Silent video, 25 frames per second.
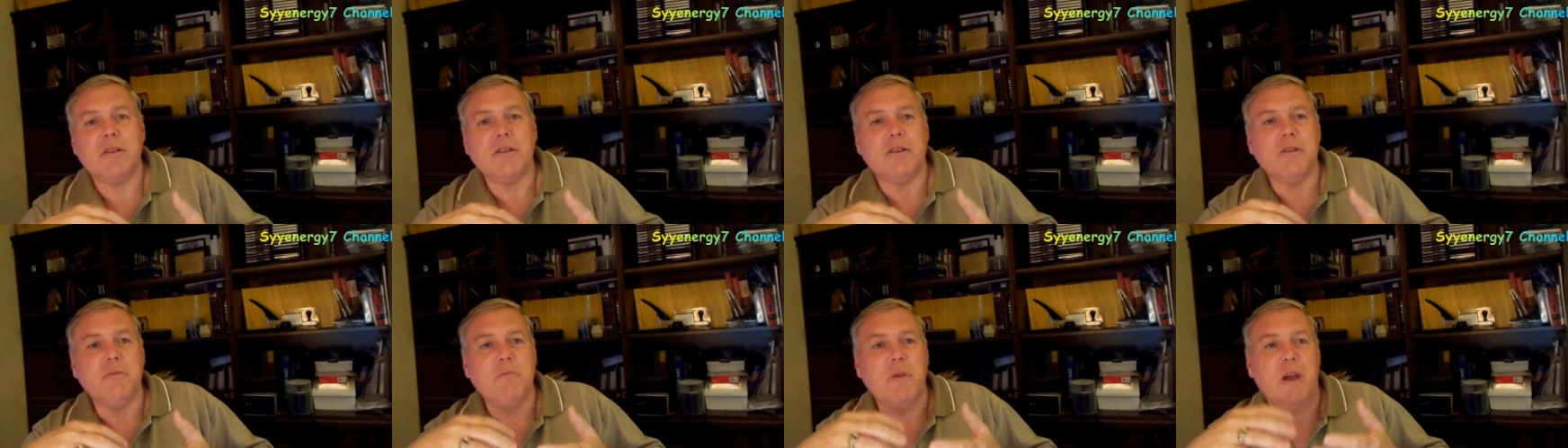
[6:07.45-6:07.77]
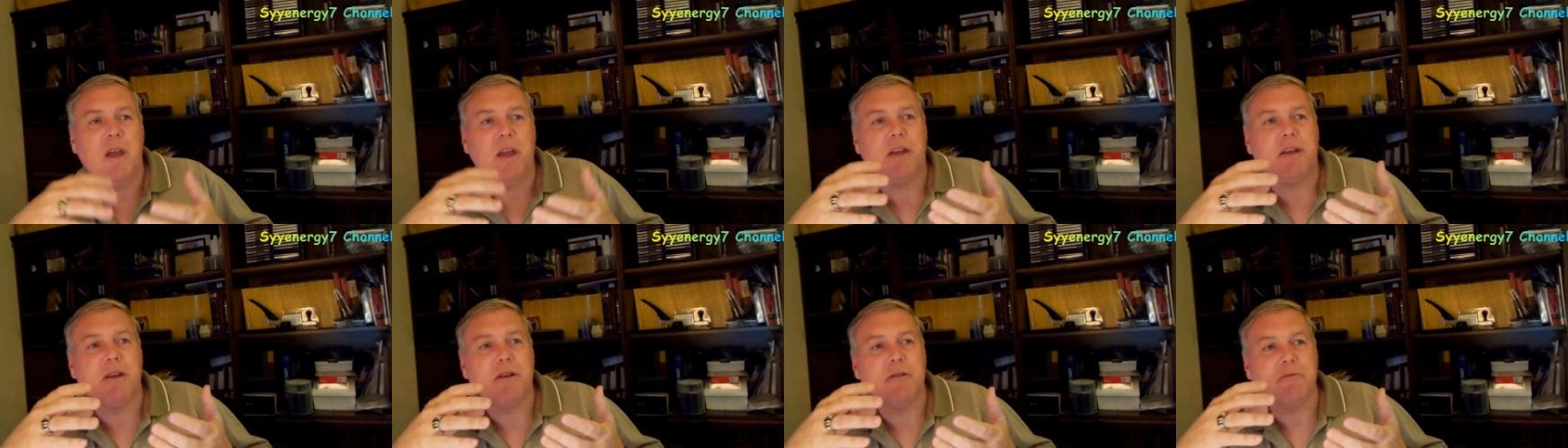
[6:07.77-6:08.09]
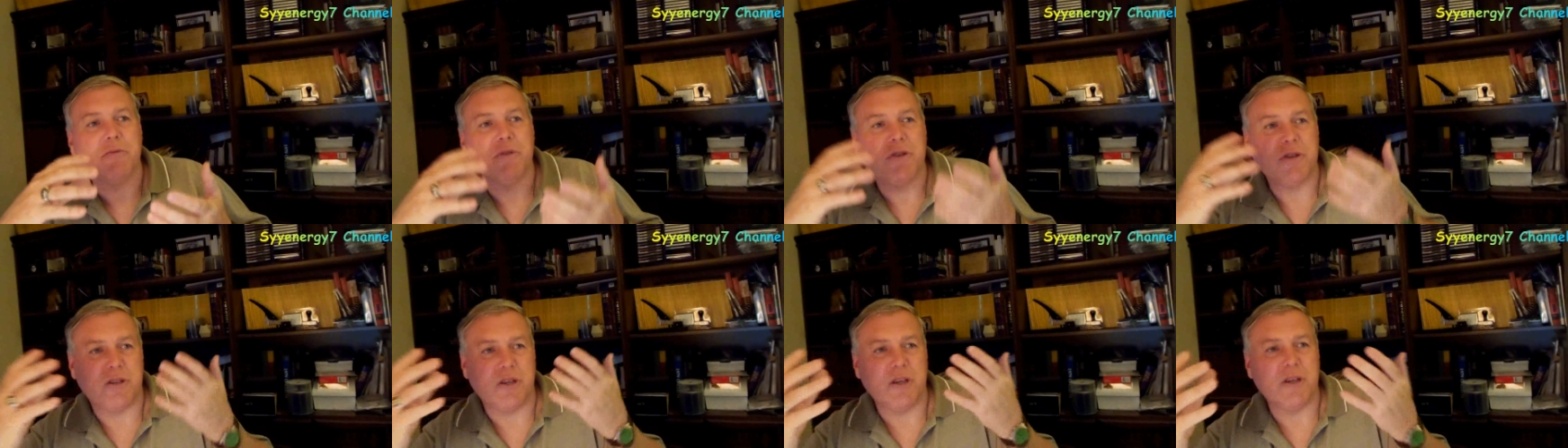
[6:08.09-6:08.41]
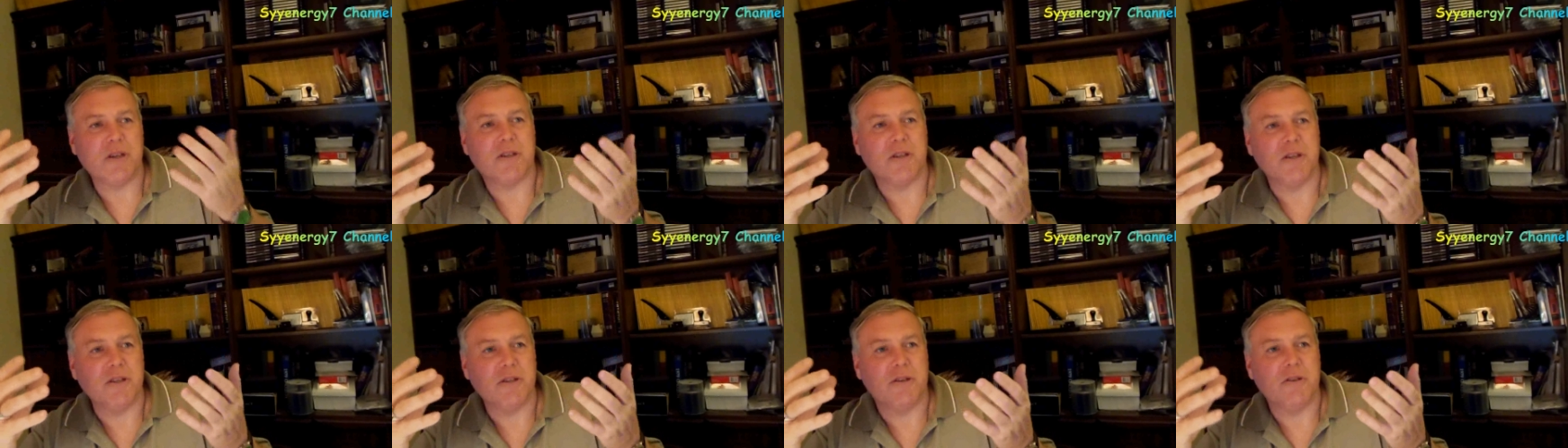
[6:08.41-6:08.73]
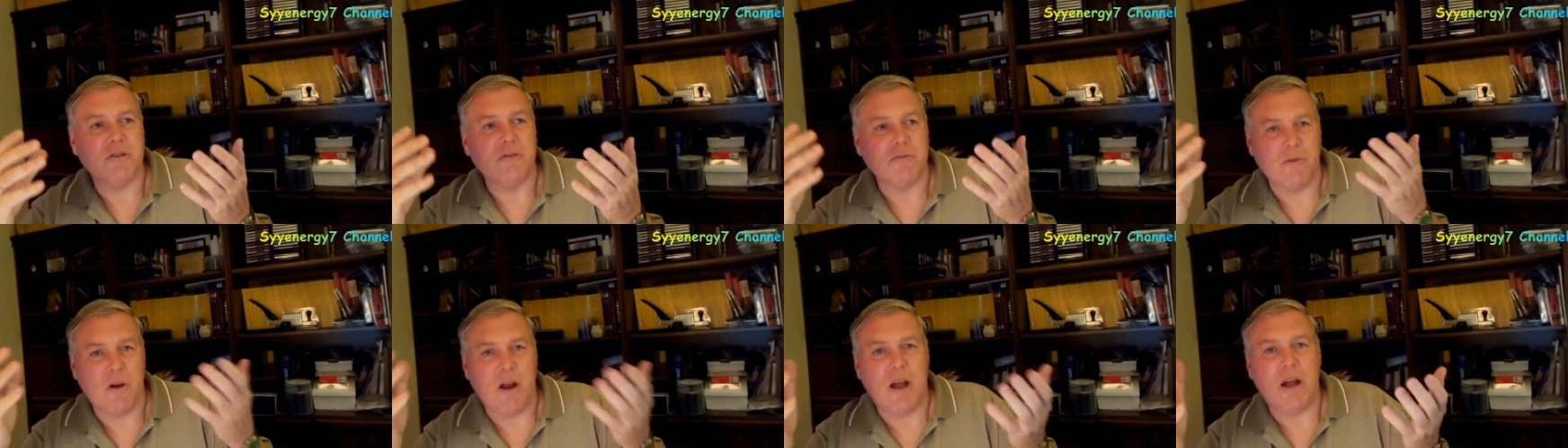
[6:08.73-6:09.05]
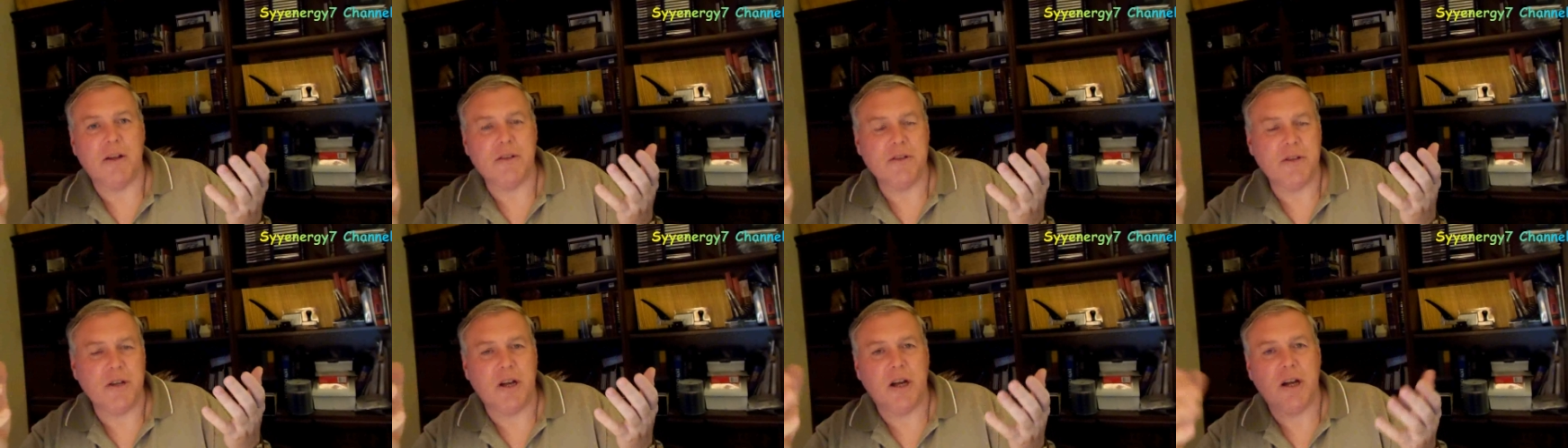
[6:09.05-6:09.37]
to make it resistant to
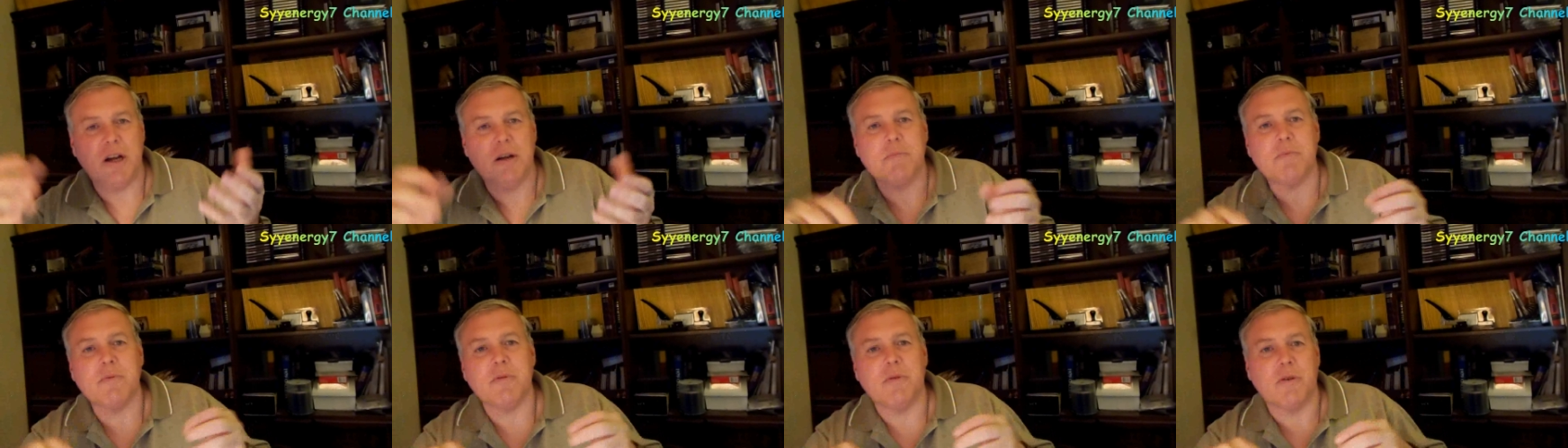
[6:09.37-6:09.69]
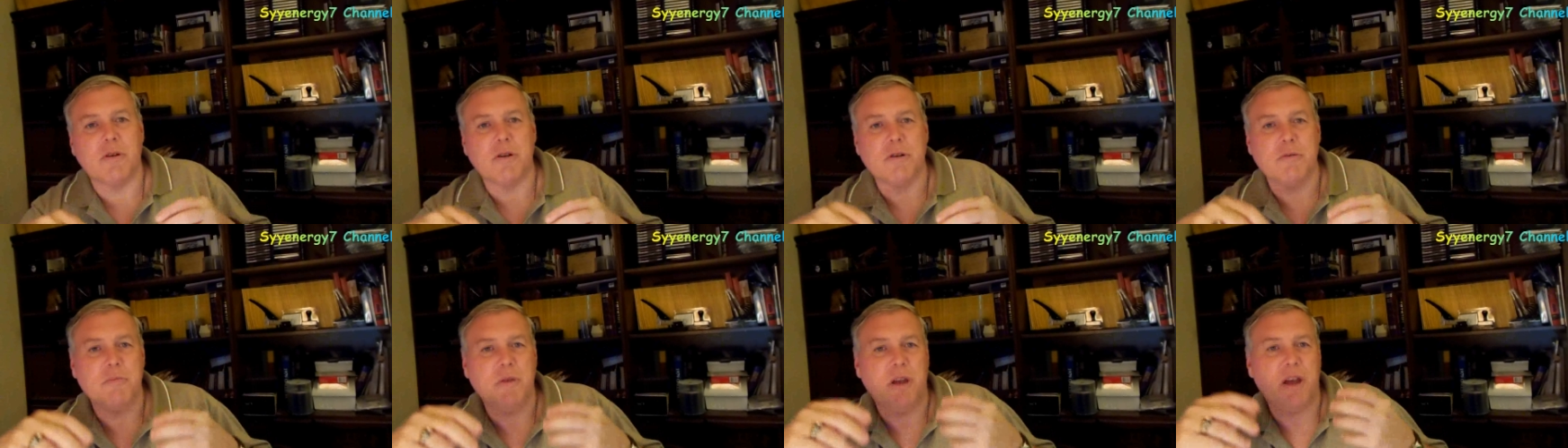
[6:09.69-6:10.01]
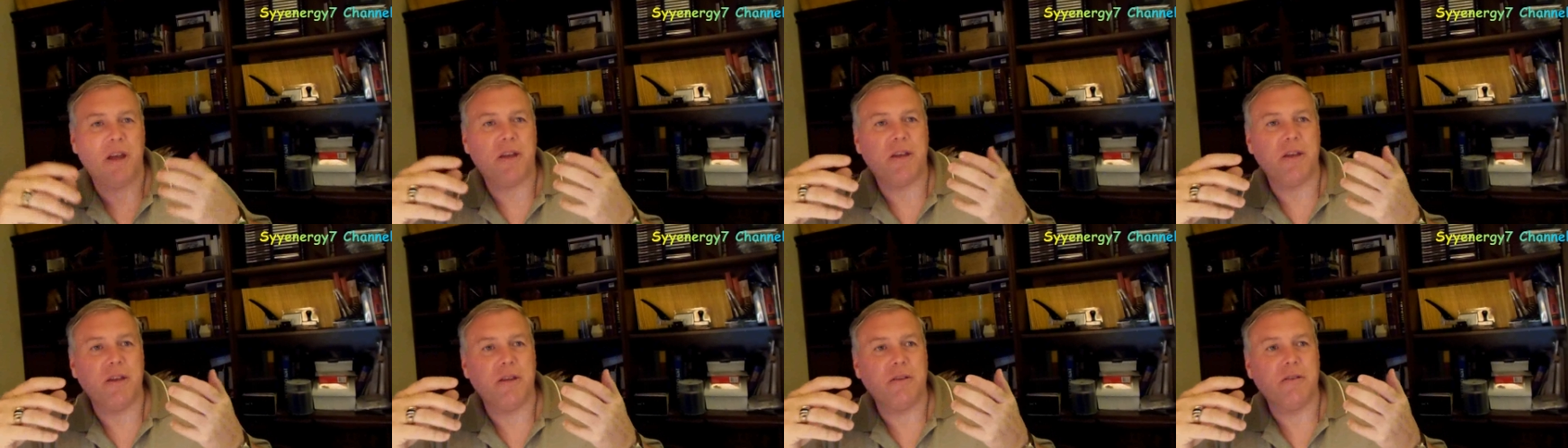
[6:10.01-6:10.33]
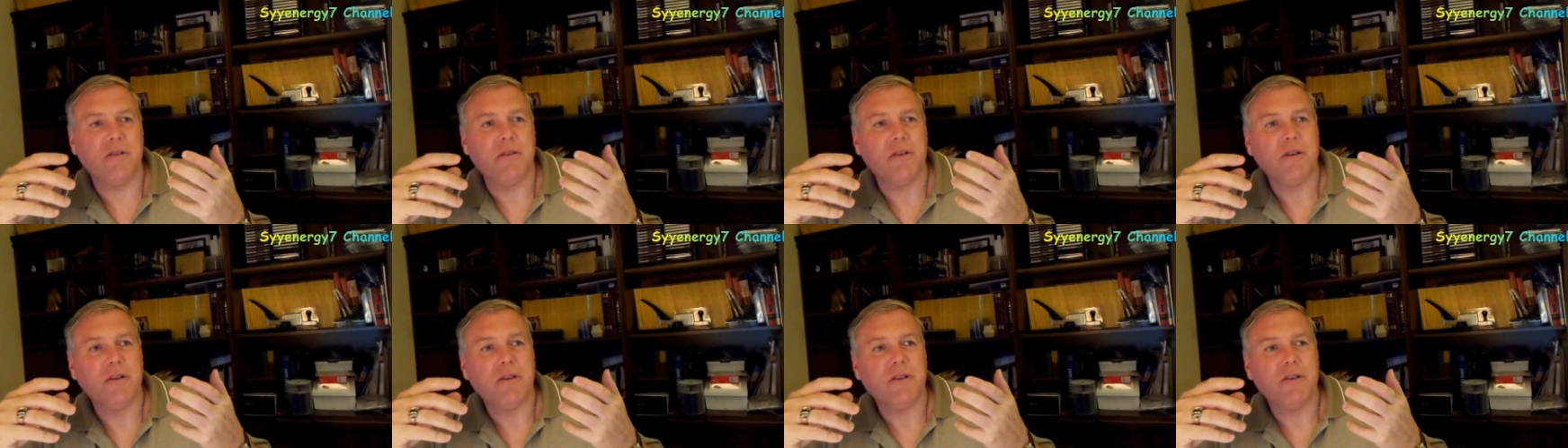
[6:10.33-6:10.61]
Roundup or to make it